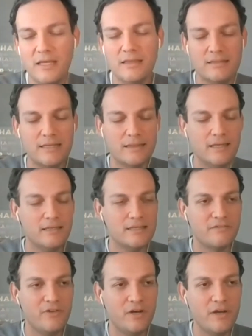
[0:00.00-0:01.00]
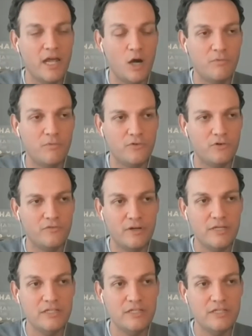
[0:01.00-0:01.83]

That I think that's a very helpful, very